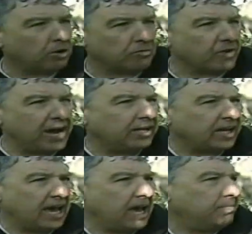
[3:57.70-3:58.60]
Pouring
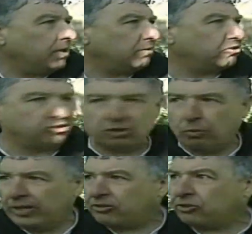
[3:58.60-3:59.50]
rain came and
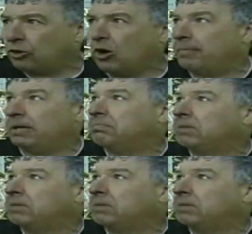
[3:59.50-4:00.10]
just a windstorm,